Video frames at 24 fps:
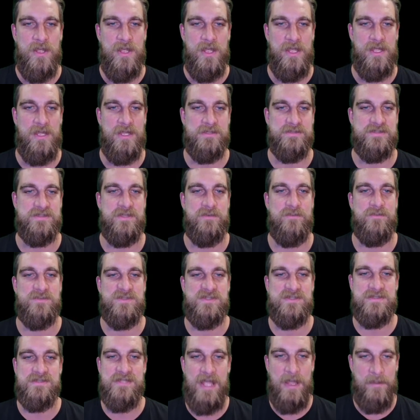and some
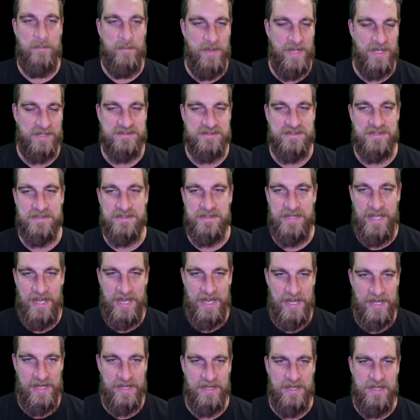slapback
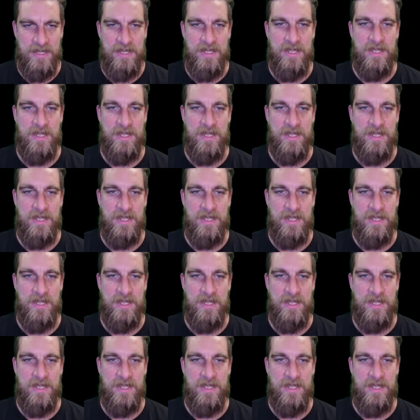delay,